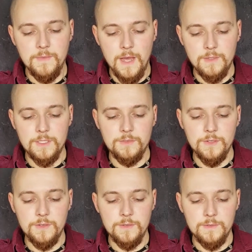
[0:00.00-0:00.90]
That was
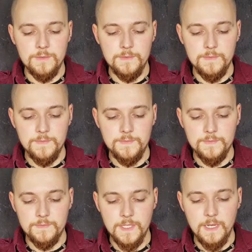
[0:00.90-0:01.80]
true.
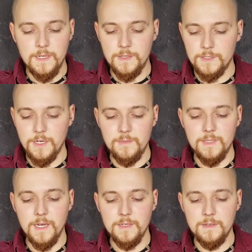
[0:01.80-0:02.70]
Another
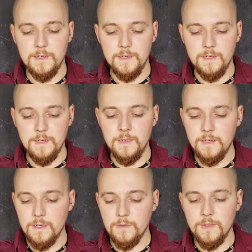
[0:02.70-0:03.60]
job done.
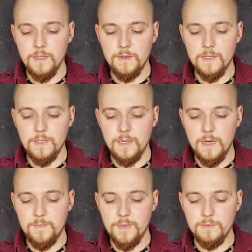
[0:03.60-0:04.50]
We loaded
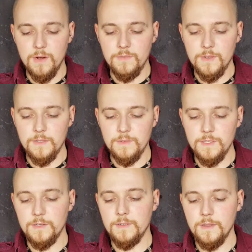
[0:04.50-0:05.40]
up the rover and
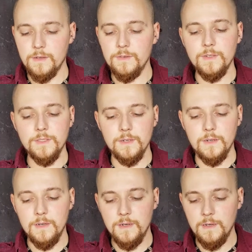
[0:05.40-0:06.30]
returned to the
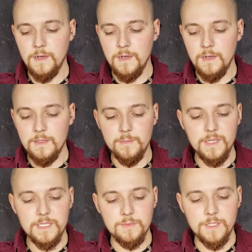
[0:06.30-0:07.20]
cruiser. The
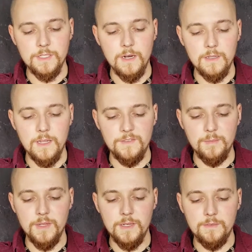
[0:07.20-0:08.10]
beast we shot
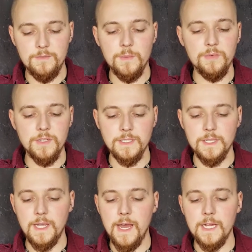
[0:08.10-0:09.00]
left blood and footprints
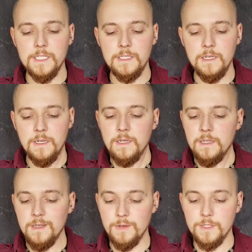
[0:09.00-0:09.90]
in the ash.
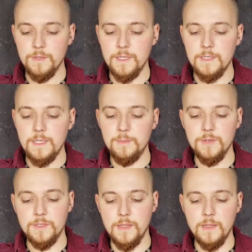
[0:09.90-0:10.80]
It retreated
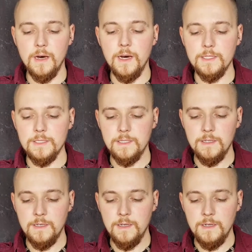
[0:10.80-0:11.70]
deeper into the lost.
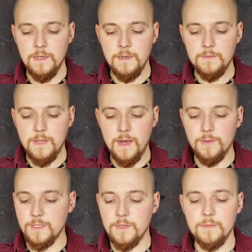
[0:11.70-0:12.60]
That
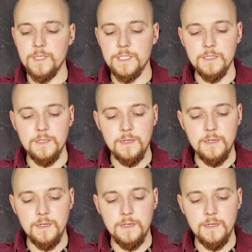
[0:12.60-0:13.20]
wasn't our mission.